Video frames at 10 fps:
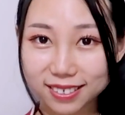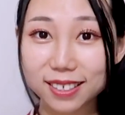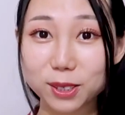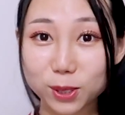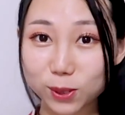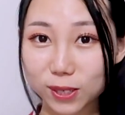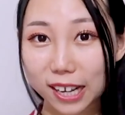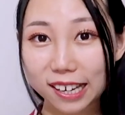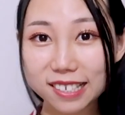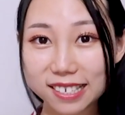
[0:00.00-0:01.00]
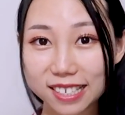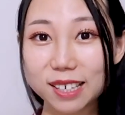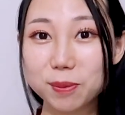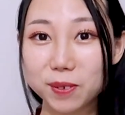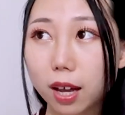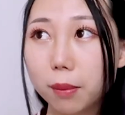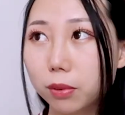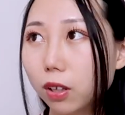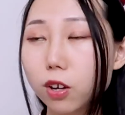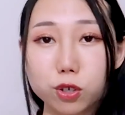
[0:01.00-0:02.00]
the due date.
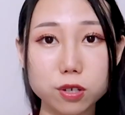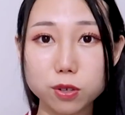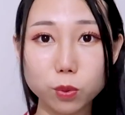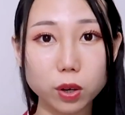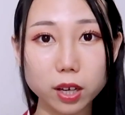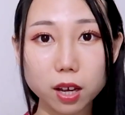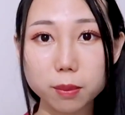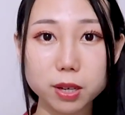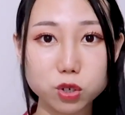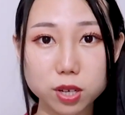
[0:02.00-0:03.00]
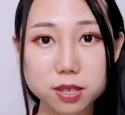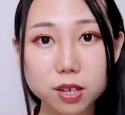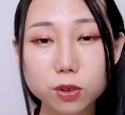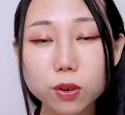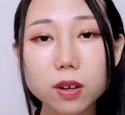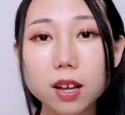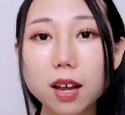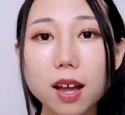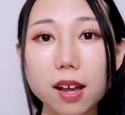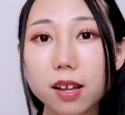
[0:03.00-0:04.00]
I'm not just working on my dressing room
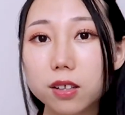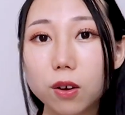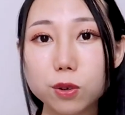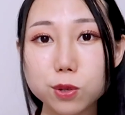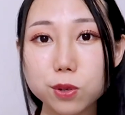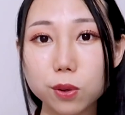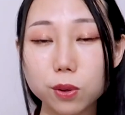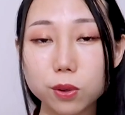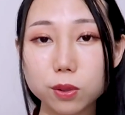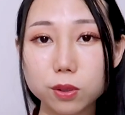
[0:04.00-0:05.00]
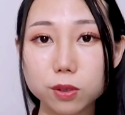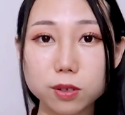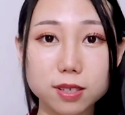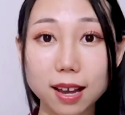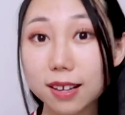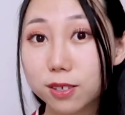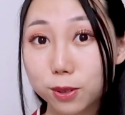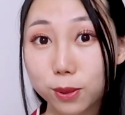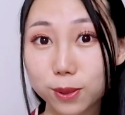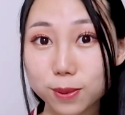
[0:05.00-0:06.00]
and also the
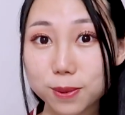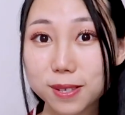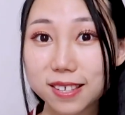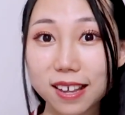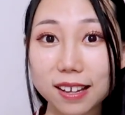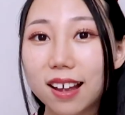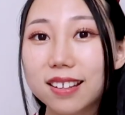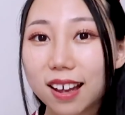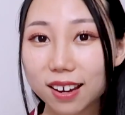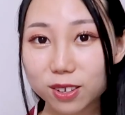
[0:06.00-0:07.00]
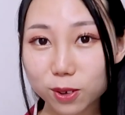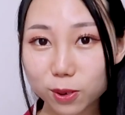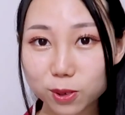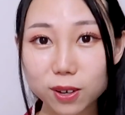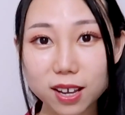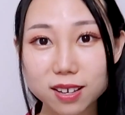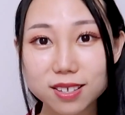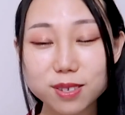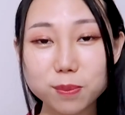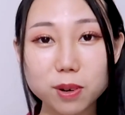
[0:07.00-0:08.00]
other rooms, and I know you
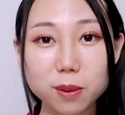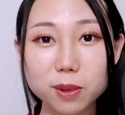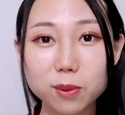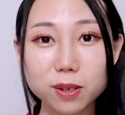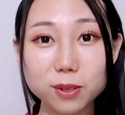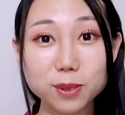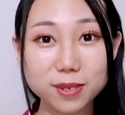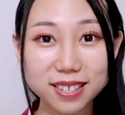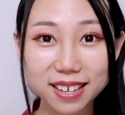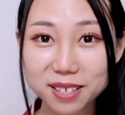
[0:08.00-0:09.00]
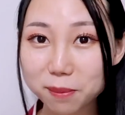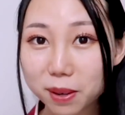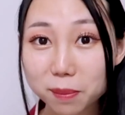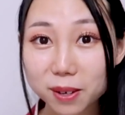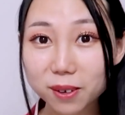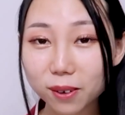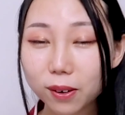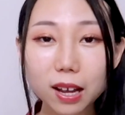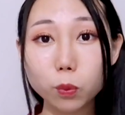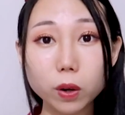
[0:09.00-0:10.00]
guys probably want to see the baby
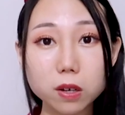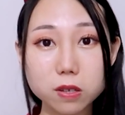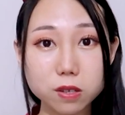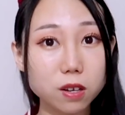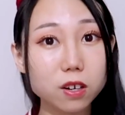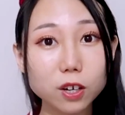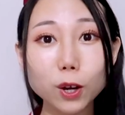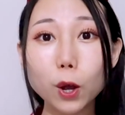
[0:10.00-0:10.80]
room. We're still